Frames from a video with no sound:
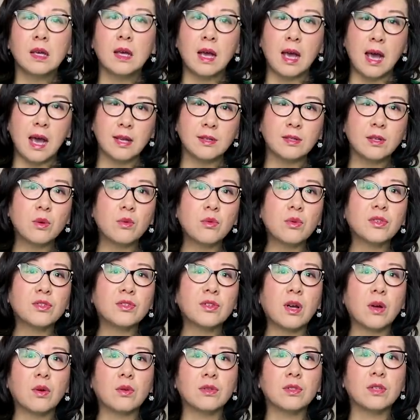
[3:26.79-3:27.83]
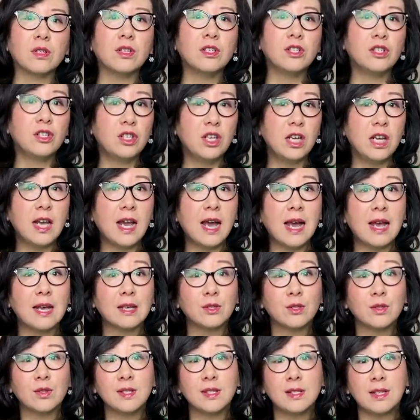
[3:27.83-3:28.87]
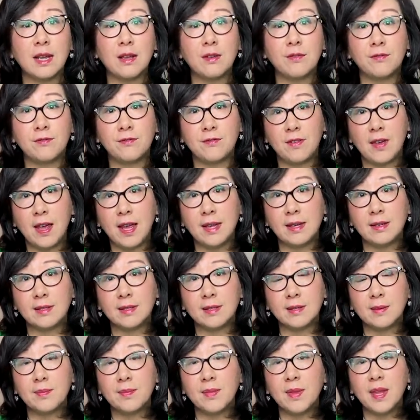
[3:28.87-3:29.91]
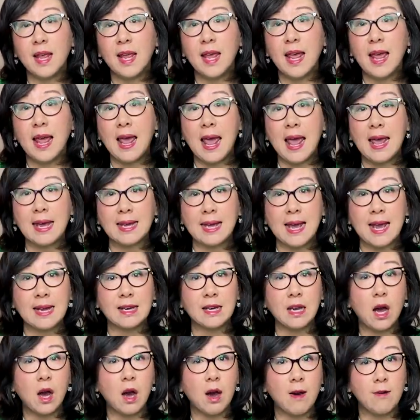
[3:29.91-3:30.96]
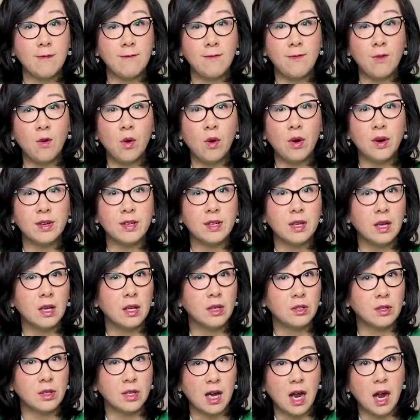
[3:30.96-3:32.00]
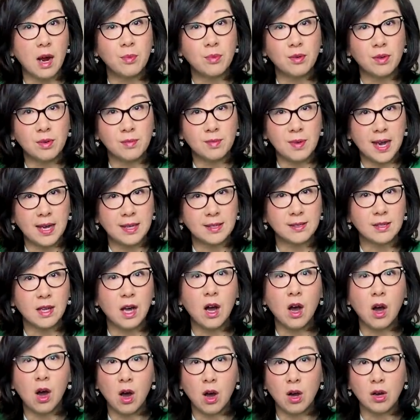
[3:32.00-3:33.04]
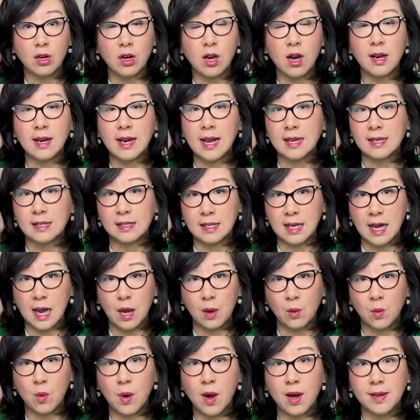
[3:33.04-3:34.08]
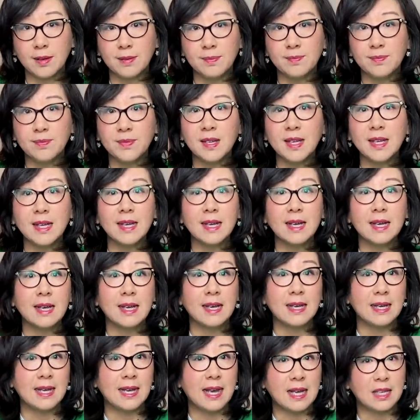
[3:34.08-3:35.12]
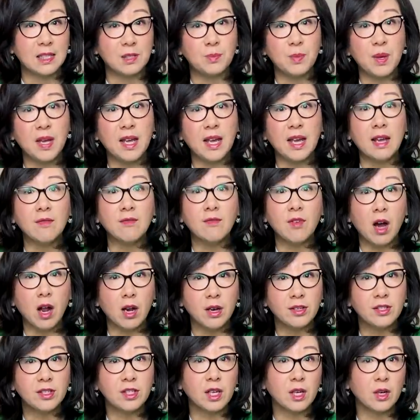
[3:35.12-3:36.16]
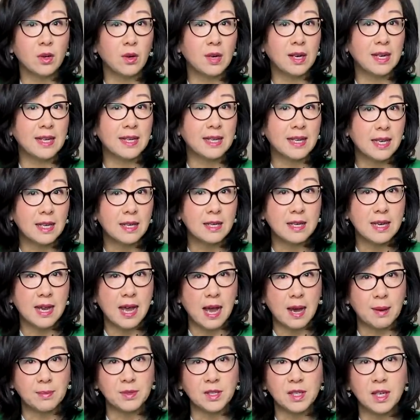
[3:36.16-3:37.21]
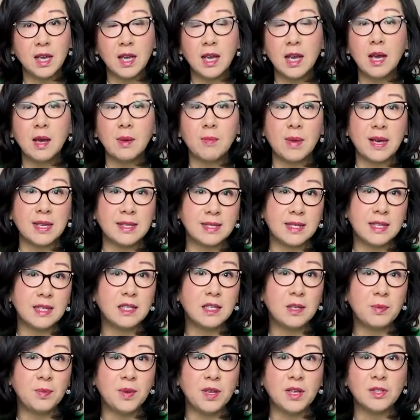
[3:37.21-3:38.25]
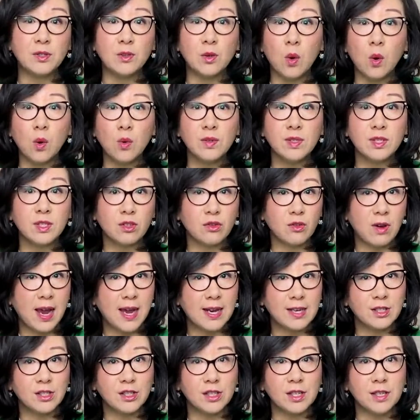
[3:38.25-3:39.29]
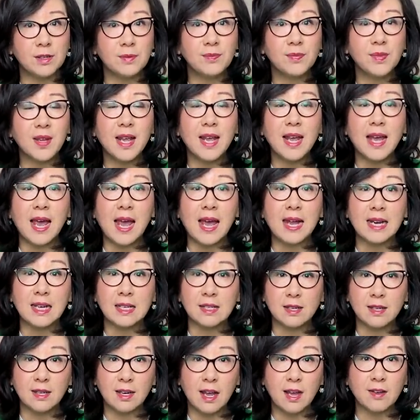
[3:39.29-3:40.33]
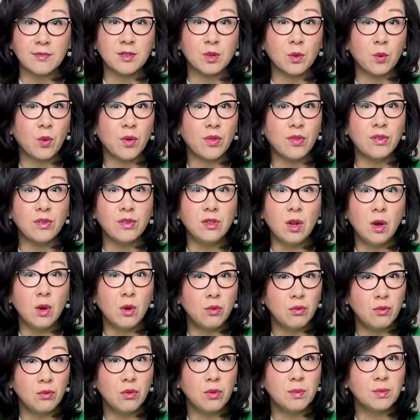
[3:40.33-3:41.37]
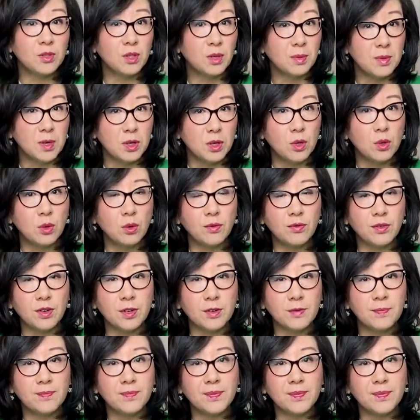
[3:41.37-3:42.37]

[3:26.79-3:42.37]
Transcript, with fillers: As a result, Xi has to save face and cannot afford to compromise on Hong Kong and Taiwan. He has been involuntarily kidnapped by CCP's own strategy and is left with no room to maneuver.